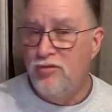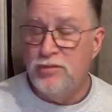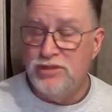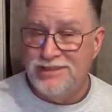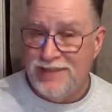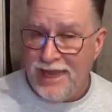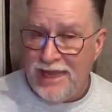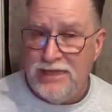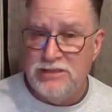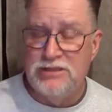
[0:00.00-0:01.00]

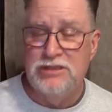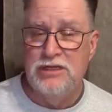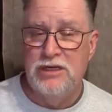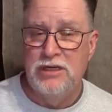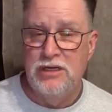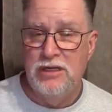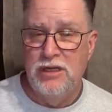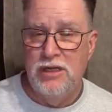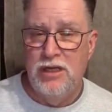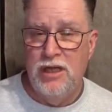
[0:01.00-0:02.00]
mistakes
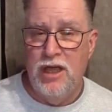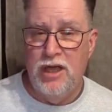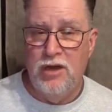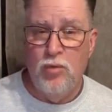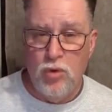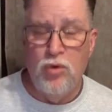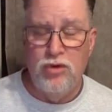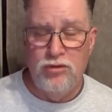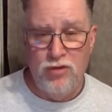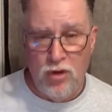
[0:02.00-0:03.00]
and a world
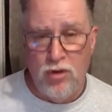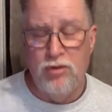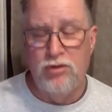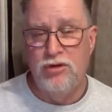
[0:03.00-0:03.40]
of hurt.